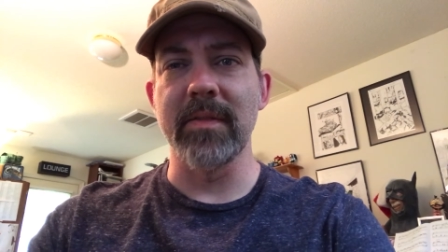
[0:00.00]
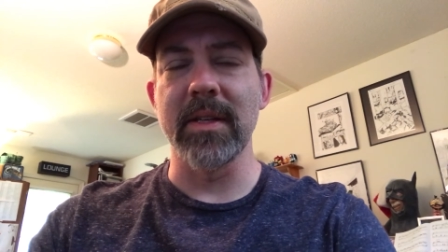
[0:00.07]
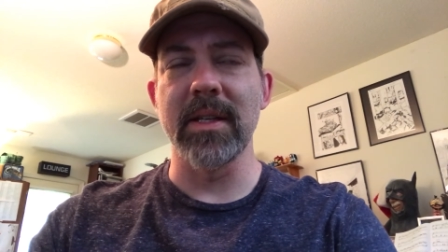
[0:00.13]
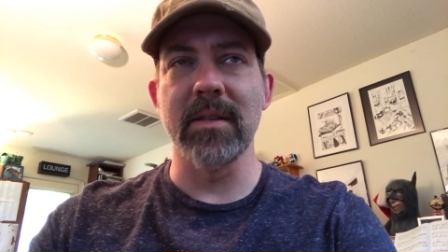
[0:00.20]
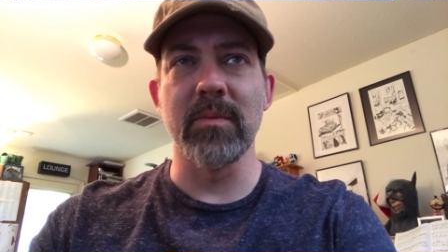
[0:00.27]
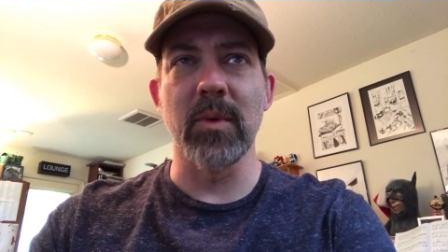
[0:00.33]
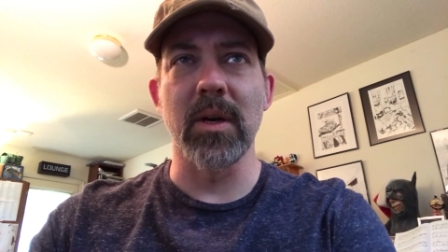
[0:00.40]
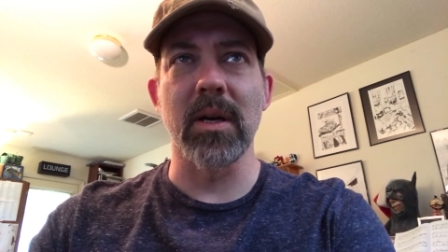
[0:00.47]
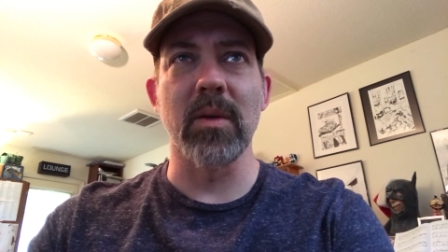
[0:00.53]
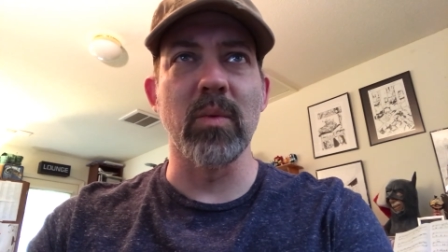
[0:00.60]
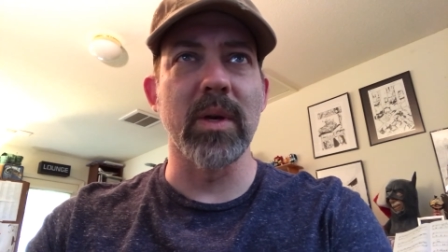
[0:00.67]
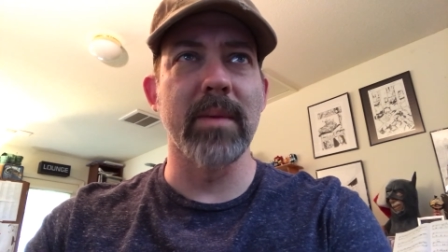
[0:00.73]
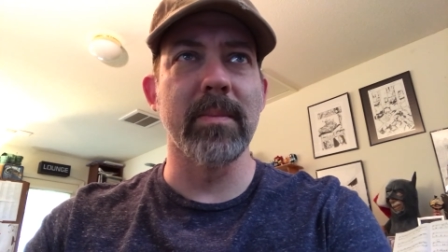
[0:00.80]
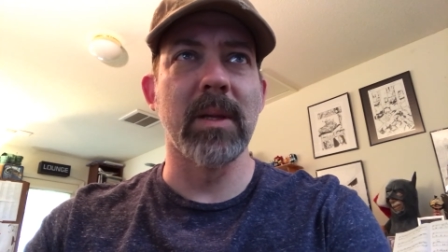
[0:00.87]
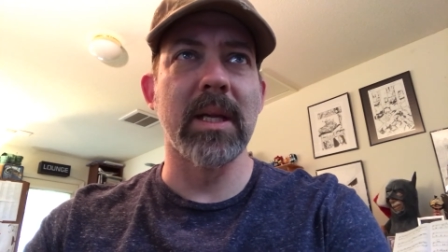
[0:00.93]
I did work on
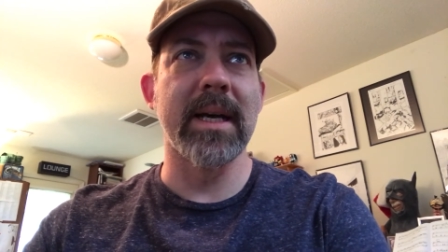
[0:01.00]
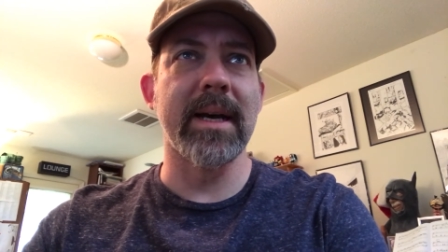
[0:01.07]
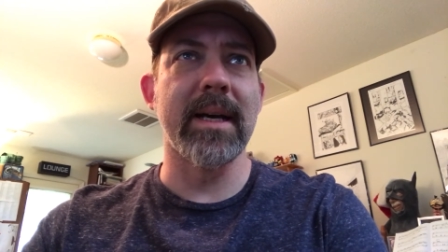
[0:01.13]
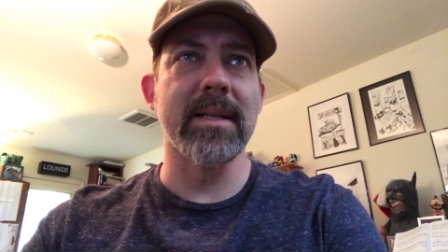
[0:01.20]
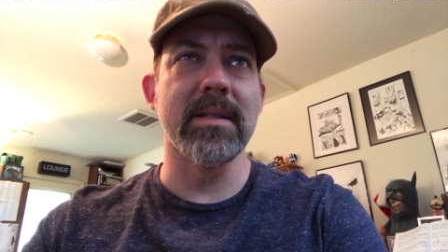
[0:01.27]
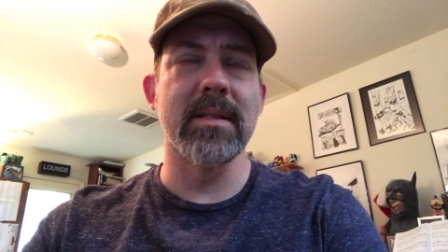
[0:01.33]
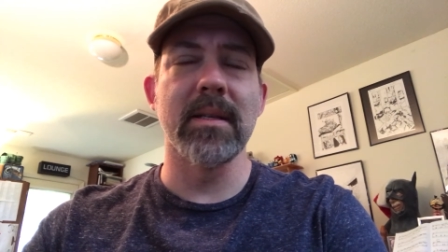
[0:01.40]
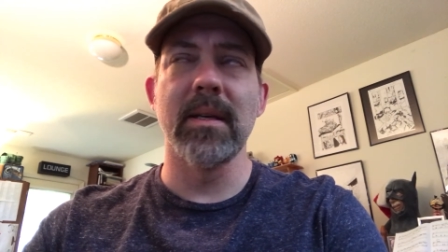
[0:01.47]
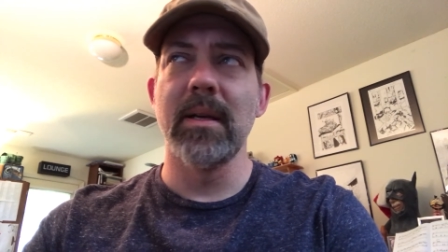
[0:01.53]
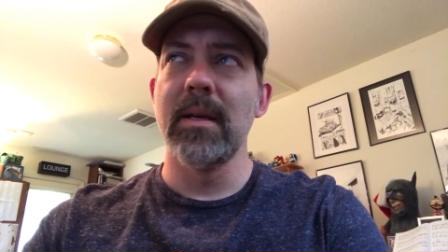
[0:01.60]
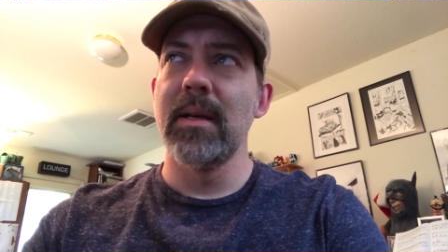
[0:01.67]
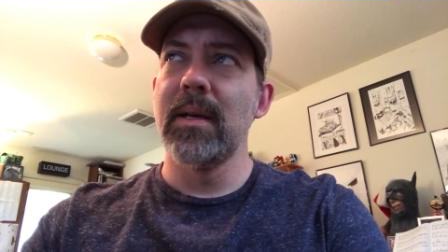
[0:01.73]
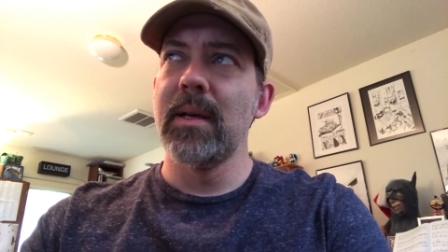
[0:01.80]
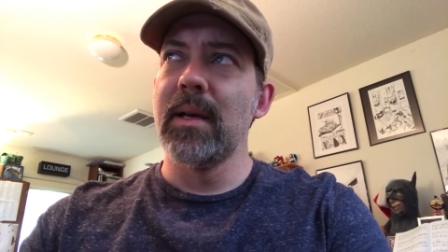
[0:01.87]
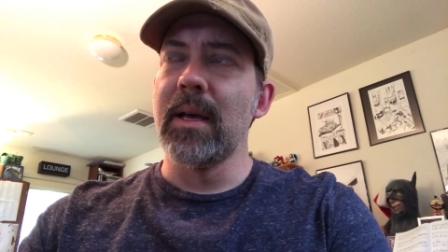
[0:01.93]
William the Last,
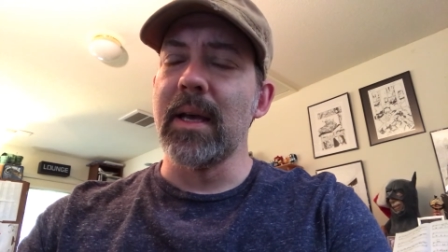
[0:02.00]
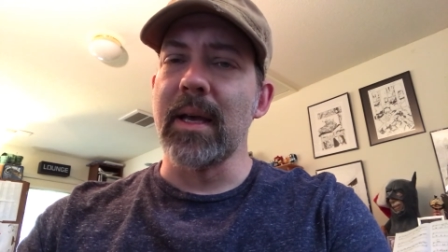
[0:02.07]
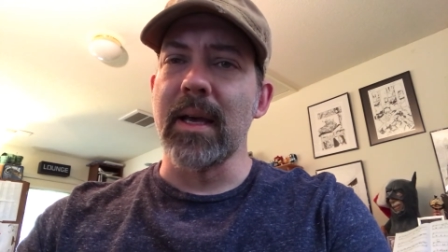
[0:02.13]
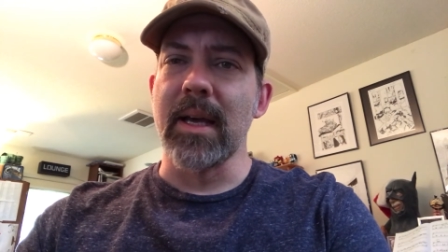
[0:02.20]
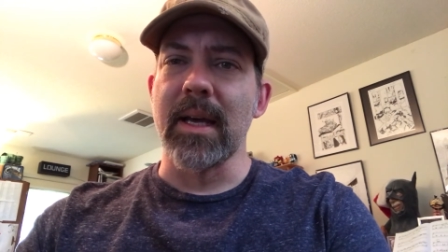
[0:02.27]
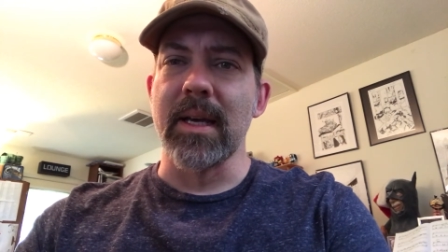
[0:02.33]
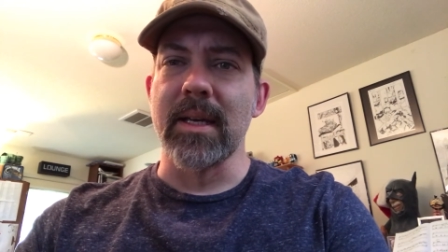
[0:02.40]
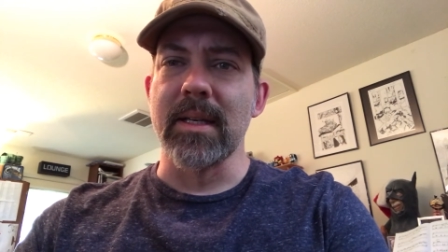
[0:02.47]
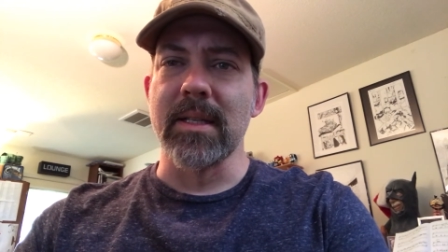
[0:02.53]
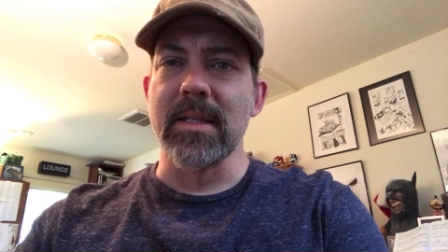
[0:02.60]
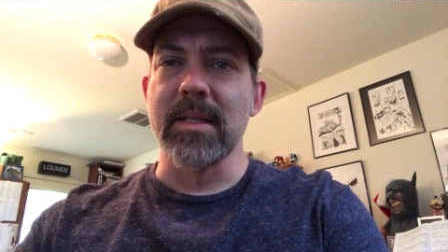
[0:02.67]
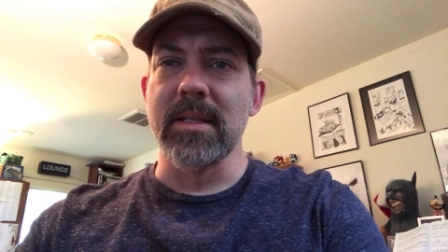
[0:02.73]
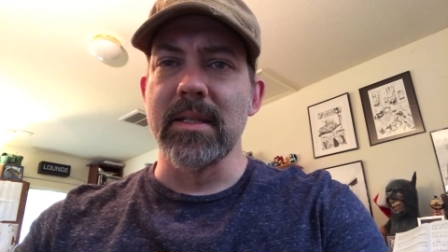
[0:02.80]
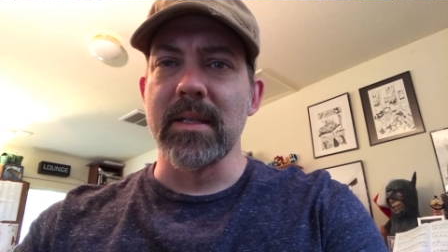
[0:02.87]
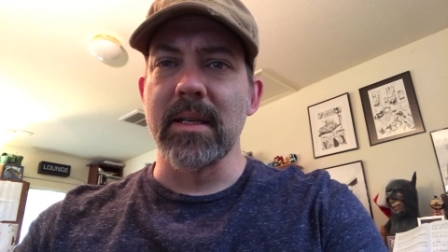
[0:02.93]

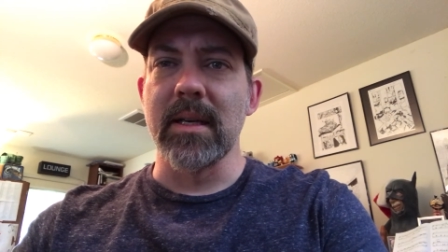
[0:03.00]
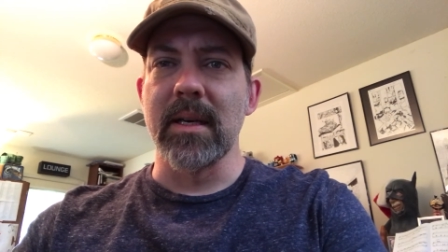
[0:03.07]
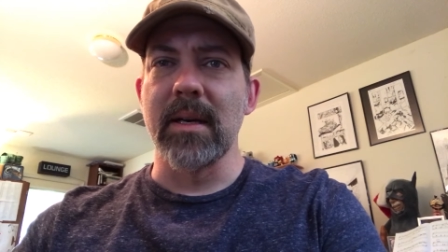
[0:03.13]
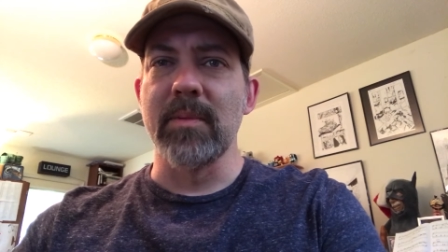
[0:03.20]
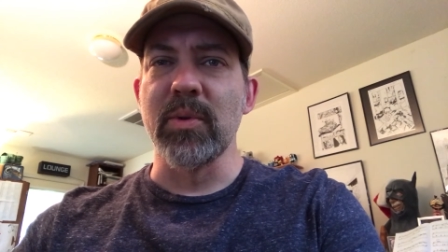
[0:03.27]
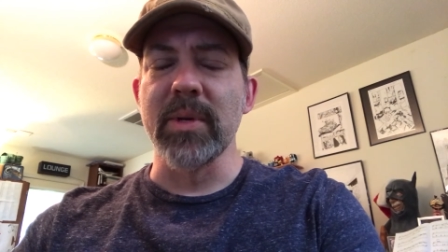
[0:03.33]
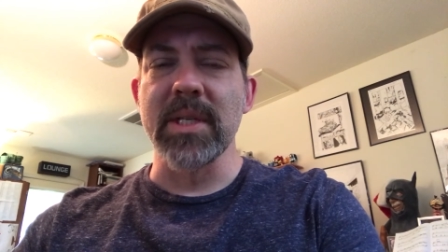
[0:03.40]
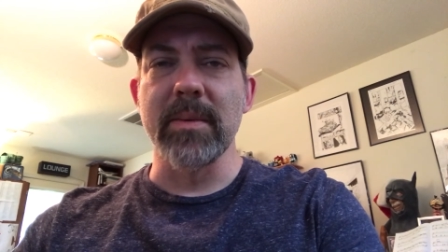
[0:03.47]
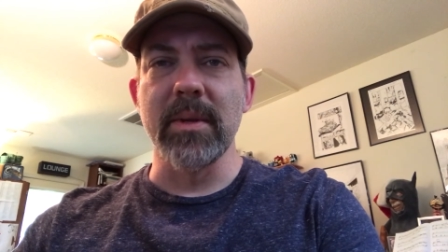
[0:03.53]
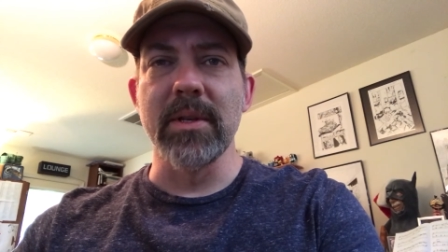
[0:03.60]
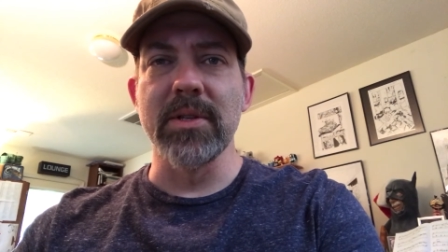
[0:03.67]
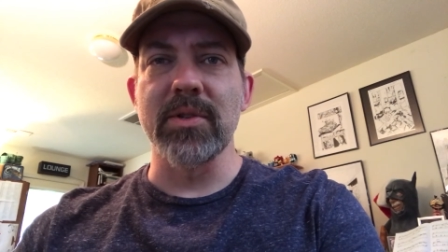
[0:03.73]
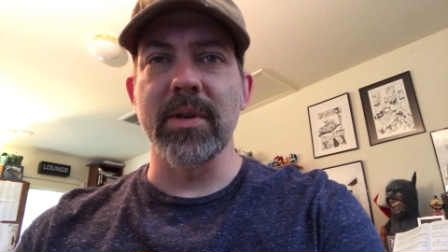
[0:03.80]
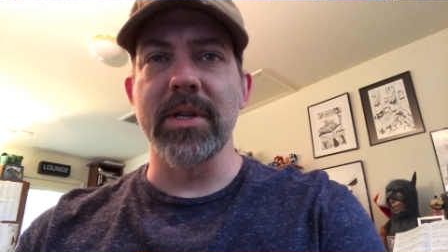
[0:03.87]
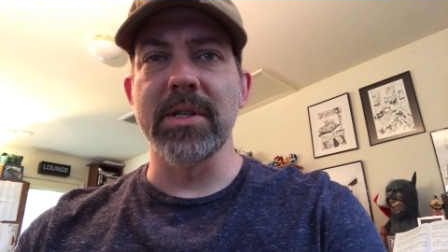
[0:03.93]
and I'm doing some
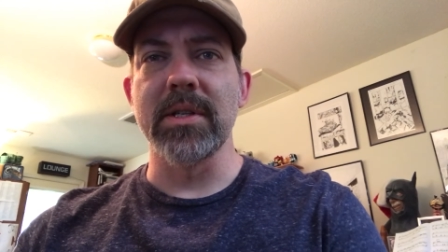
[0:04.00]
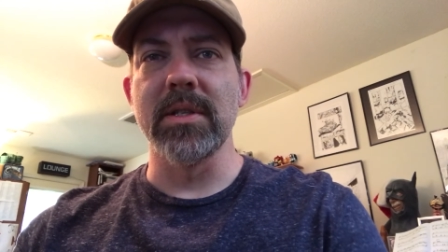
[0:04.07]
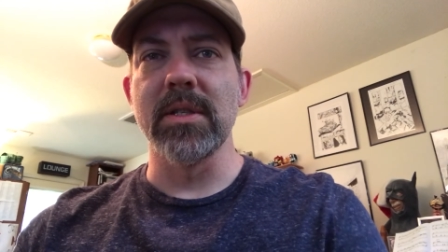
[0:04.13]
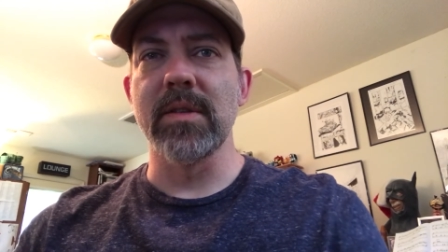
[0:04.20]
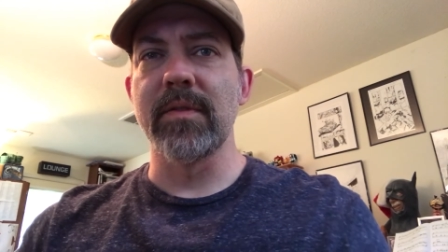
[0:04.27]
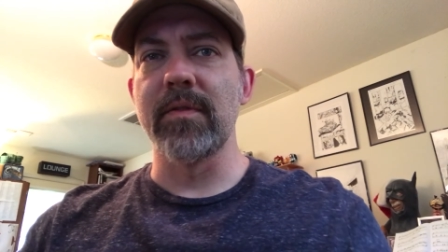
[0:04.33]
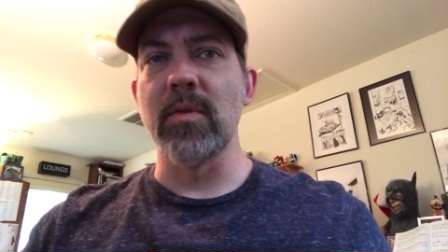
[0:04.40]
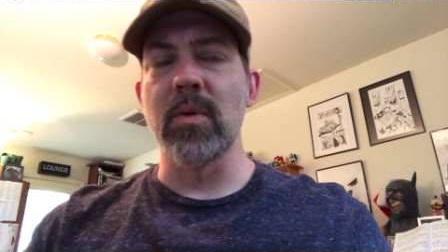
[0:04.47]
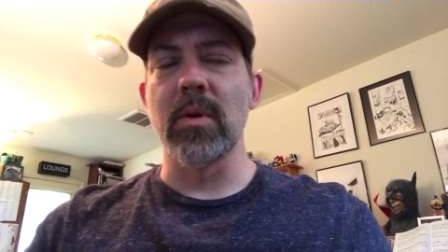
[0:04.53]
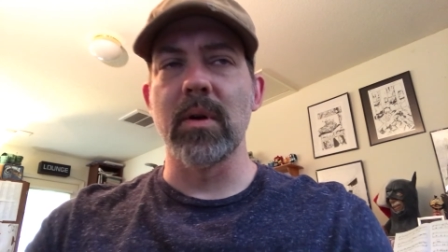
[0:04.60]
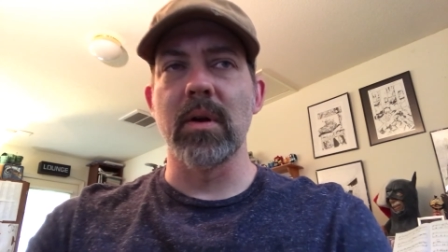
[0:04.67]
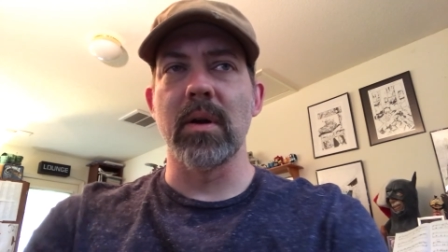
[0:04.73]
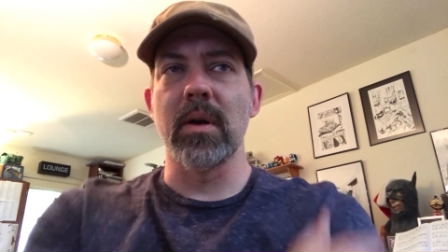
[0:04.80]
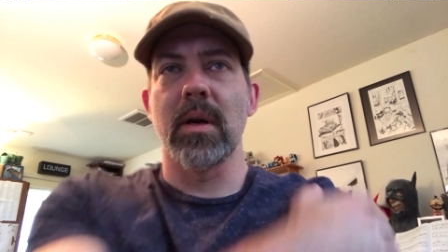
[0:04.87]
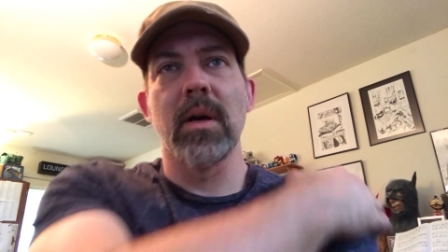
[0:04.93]
illustrations
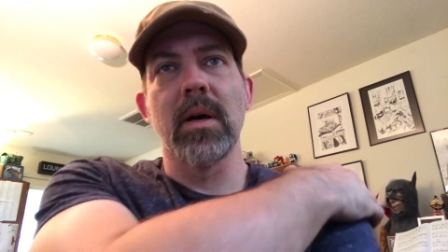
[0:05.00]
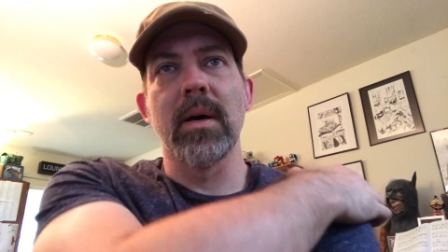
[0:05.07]
for